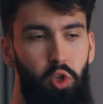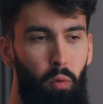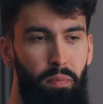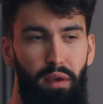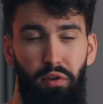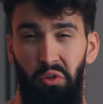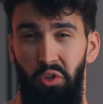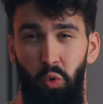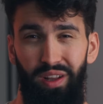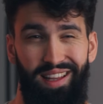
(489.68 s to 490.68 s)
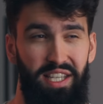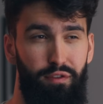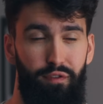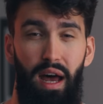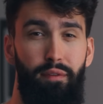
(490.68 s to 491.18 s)
So if you can do at
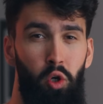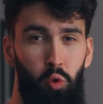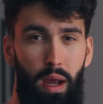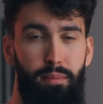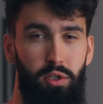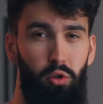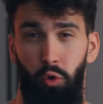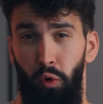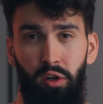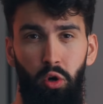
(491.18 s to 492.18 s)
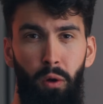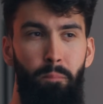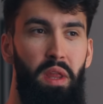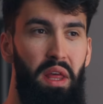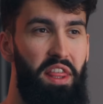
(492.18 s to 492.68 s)
least 5 good reps on a Nordic
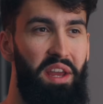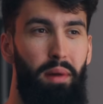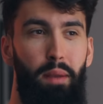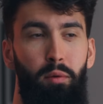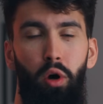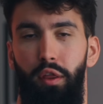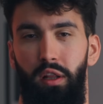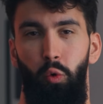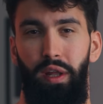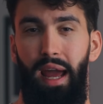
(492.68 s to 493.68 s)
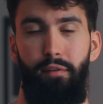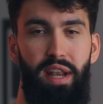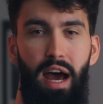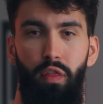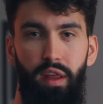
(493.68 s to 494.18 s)
curl, they might be worth including
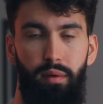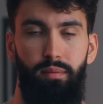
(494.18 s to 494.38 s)
every now and then.